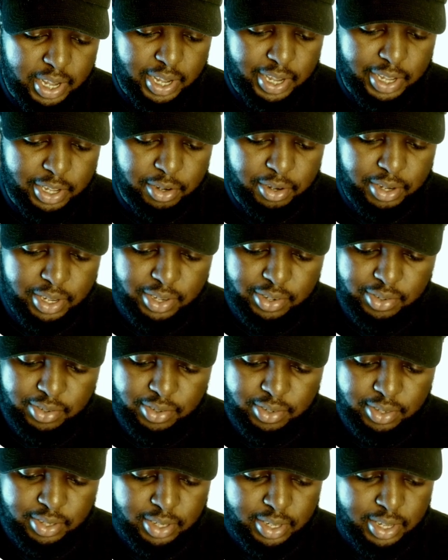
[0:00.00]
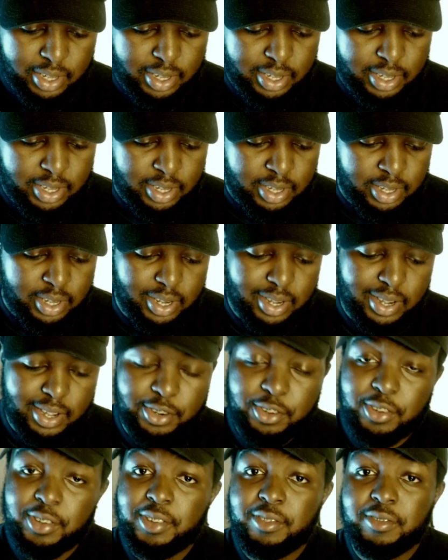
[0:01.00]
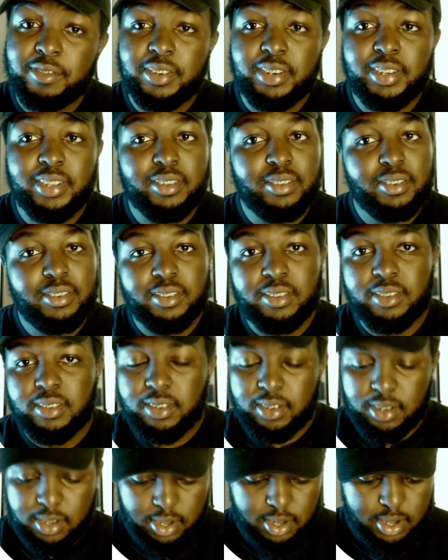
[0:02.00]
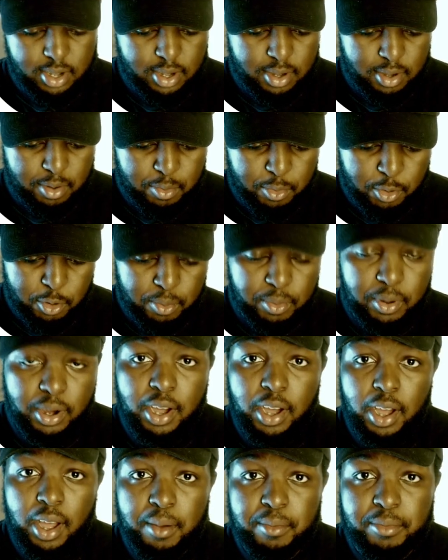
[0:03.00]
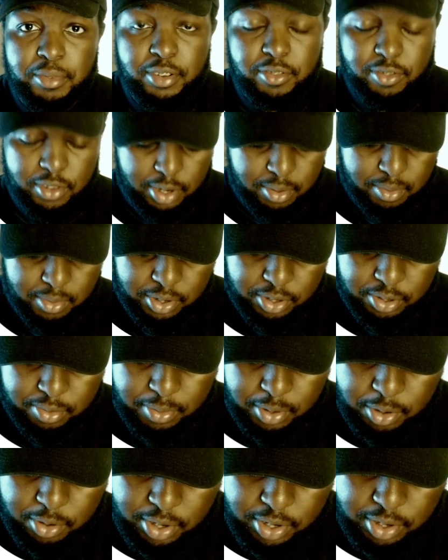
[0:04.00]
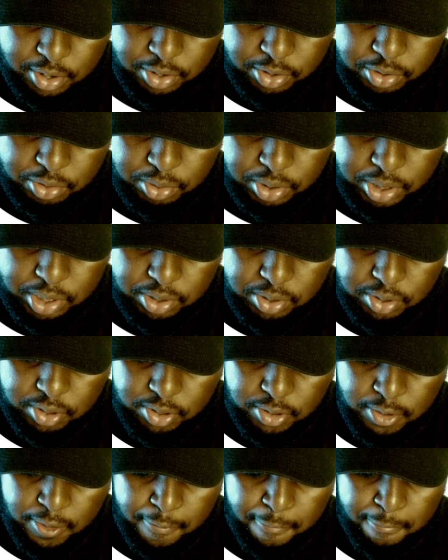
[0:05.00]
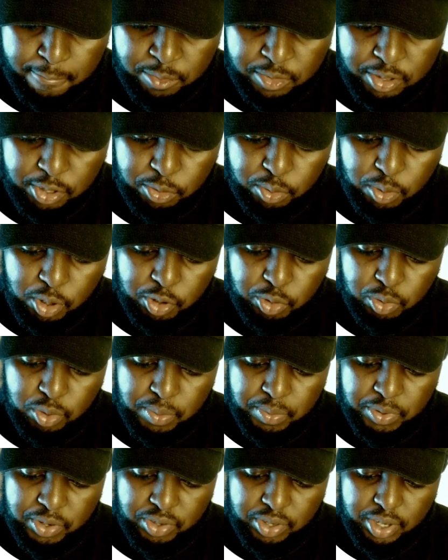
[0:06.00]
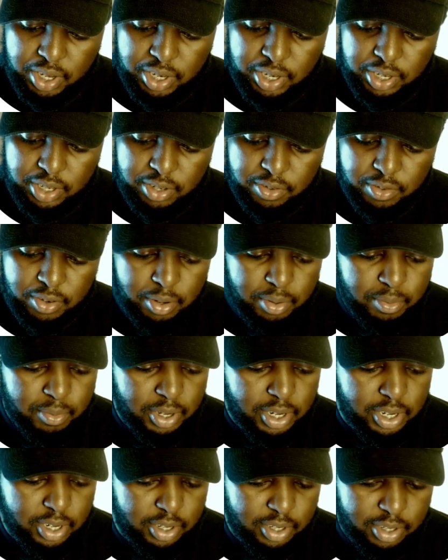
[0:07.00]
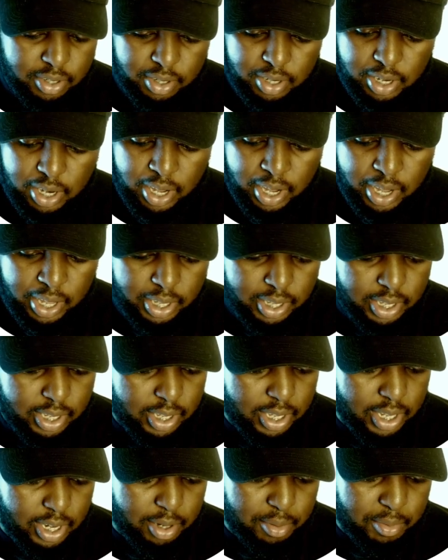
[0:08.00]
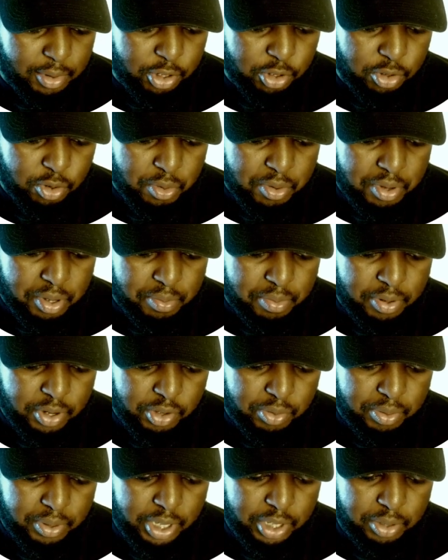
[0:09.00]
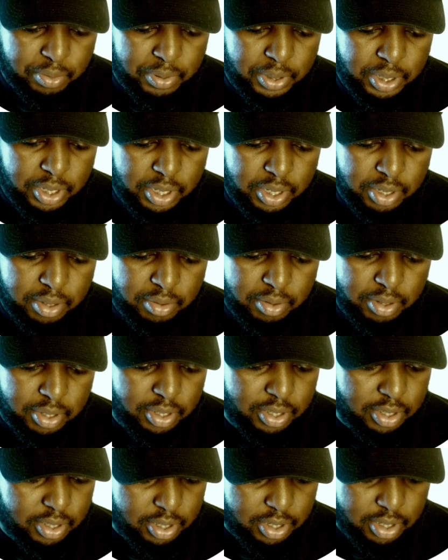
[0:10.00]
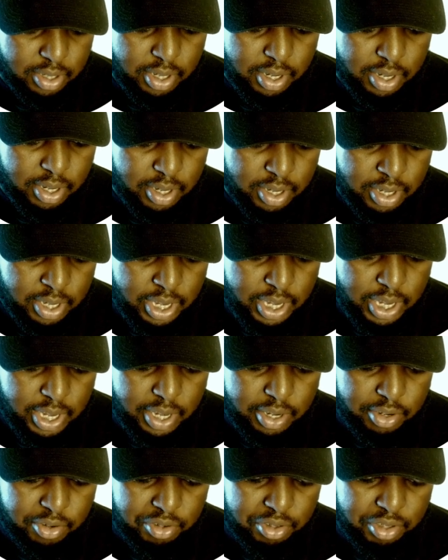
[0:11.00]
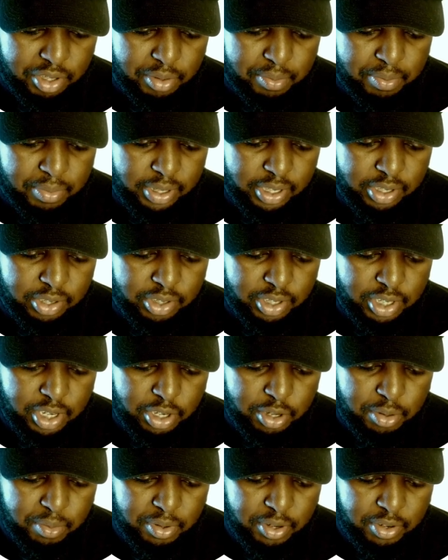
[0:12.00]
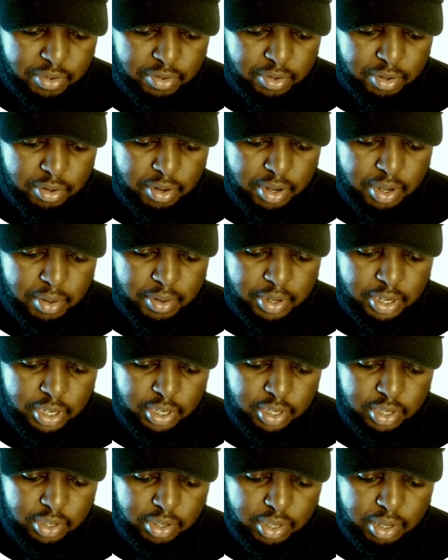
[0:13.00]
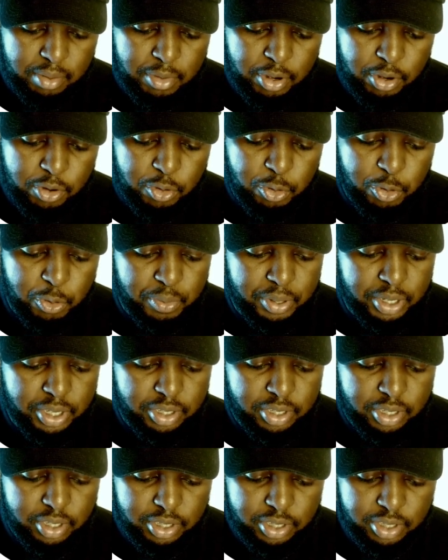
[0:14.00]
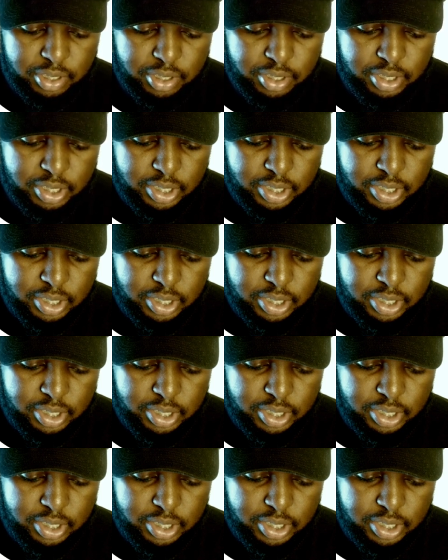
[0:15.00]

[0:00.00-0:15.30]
iOS. I don't even need mobile app development, to be quite honest with you. As well as web design and development, like Elementor, WordPress, PHP, Interested, please share your brief requirement in this email and we'll be in touch.